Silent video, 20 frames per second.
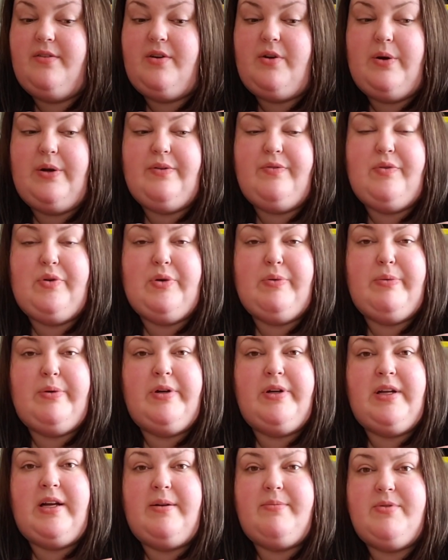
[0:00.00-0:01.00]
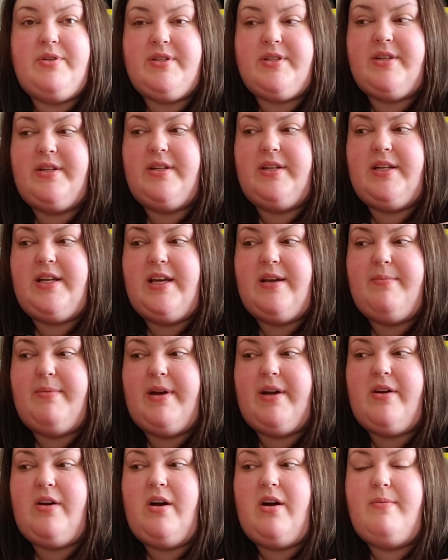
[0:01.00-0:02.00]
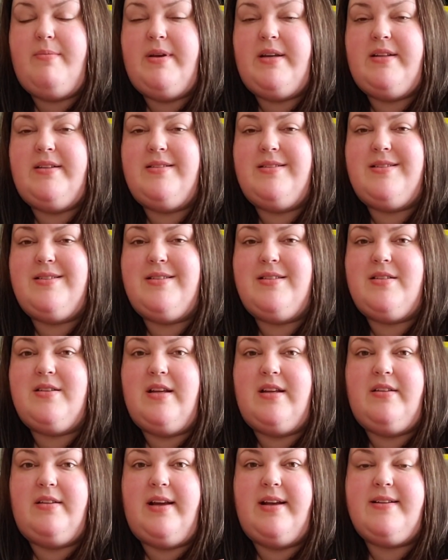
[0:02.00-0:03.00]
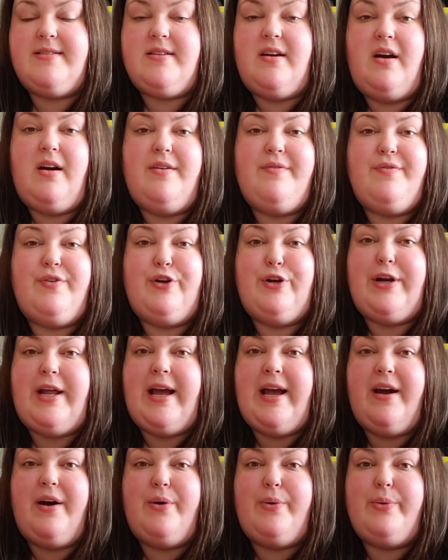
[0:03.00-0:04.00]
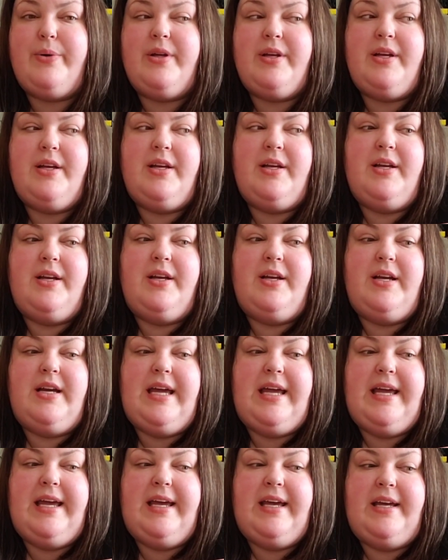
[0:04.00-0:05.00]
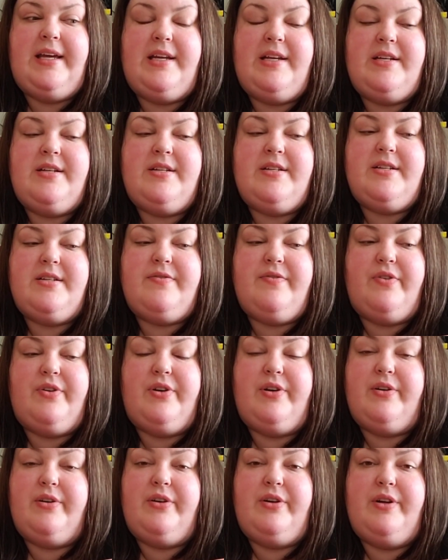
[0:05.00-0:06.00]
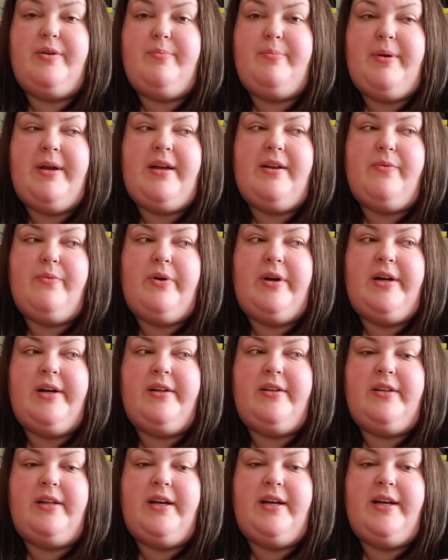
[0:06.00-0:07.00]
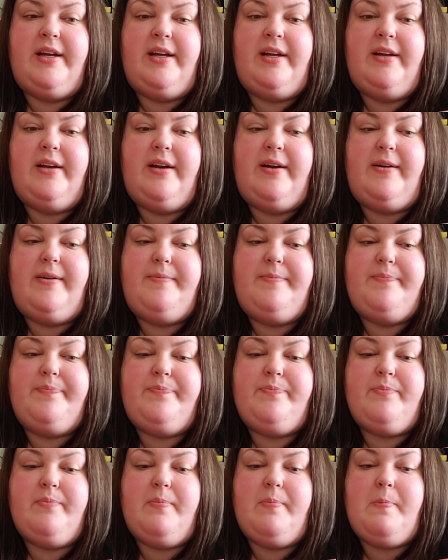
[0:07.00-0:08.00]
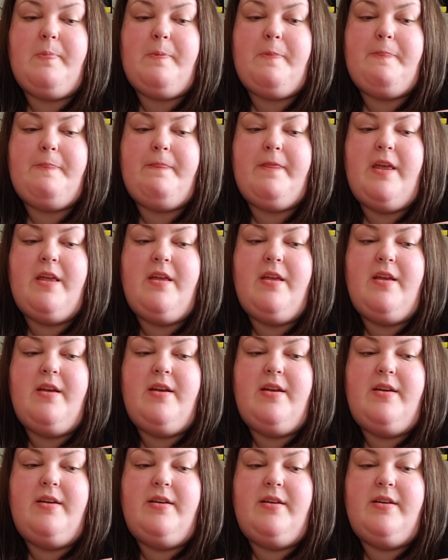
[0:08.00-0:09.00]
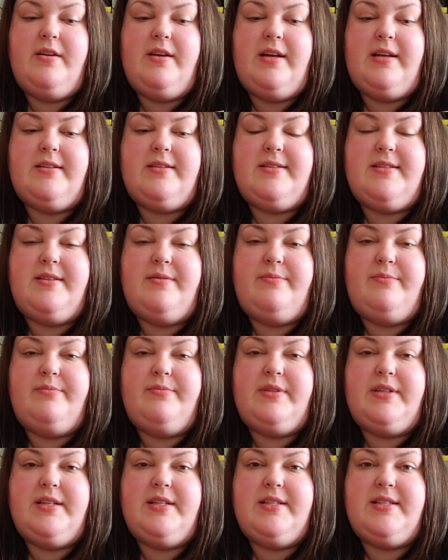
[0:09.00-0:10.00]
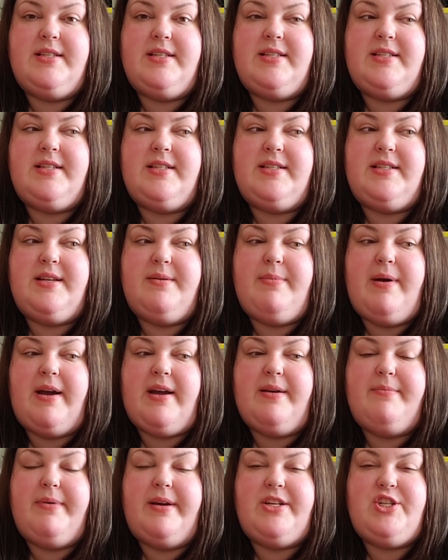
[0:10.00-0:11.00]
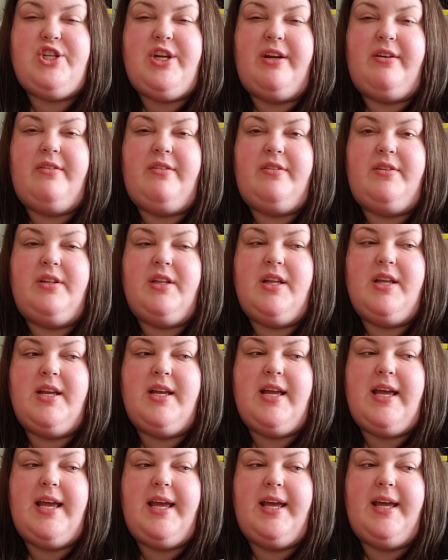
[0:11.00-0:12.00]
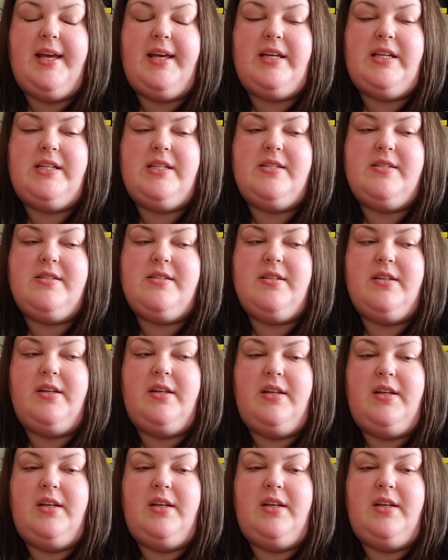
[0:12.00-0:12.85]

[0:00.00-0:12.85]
going forward, I'm just going to keep my comments and likes off for now and for a good bit while I um, get some consistency back in my channel and